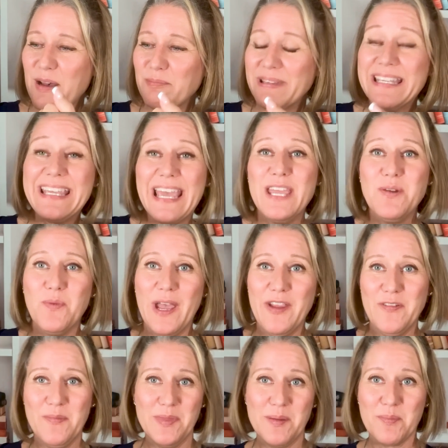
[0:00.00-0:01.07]
gateway
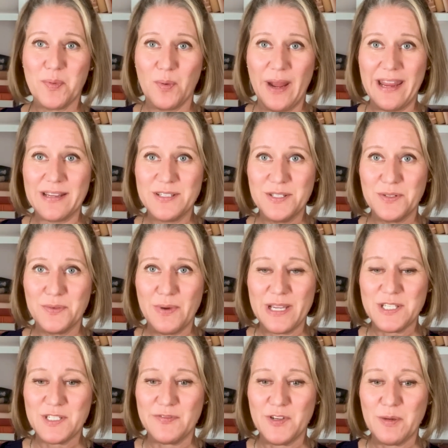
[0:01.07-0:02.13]
from the brain to the
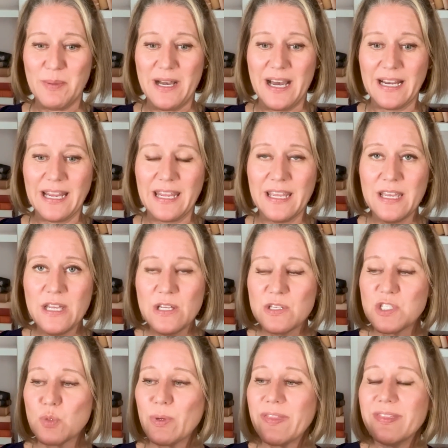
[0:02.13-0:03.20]
rest of your body.
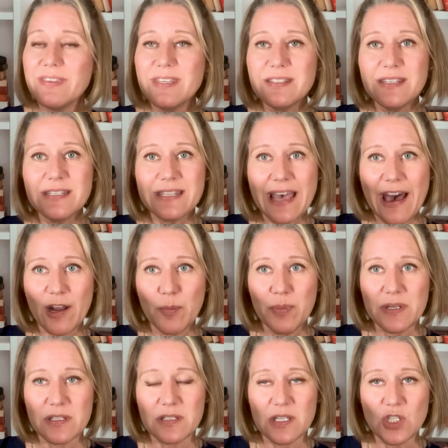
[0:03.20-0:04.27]
So when this is out of
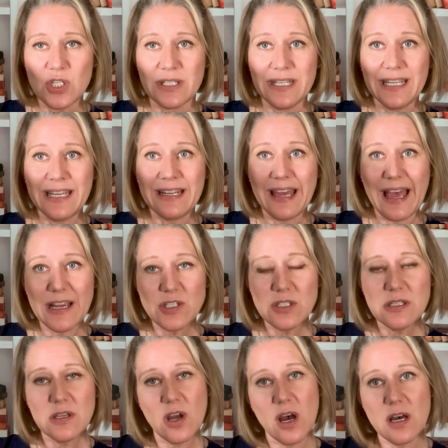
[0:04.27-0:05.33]
position, it can
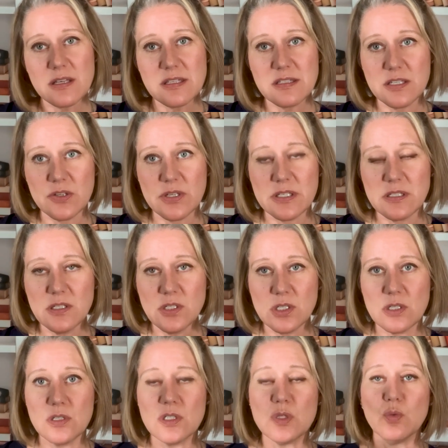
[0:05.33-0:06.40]
actually cause serious
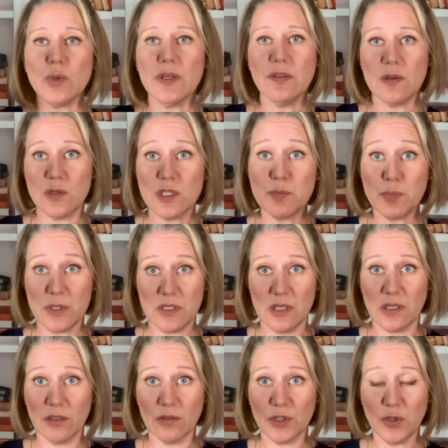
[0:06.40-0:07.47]
issues with those
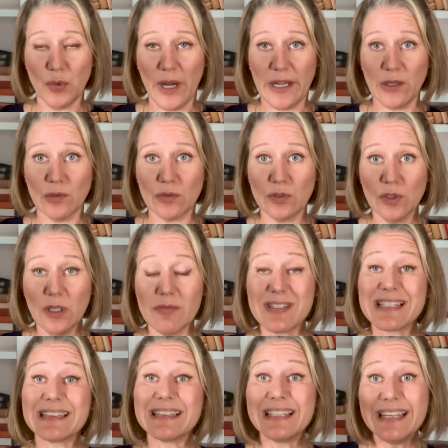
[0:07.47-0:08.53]
particular cranial nerves,
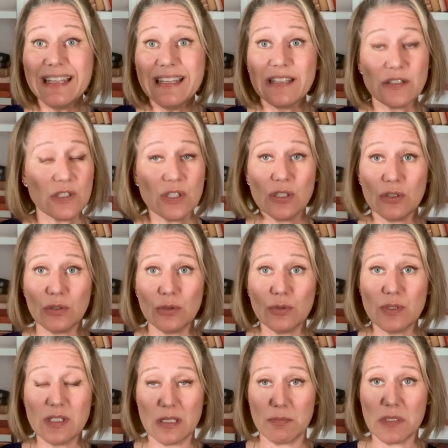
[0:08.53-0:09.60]
leading to
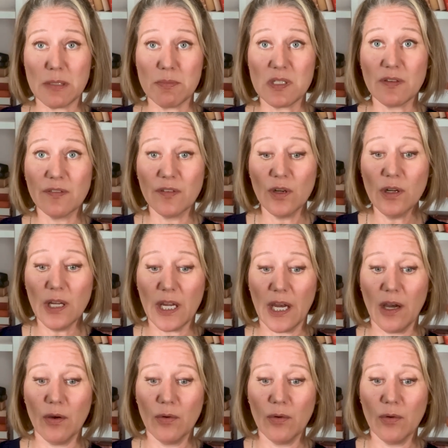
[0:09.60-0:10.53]
symptoms of vertigo.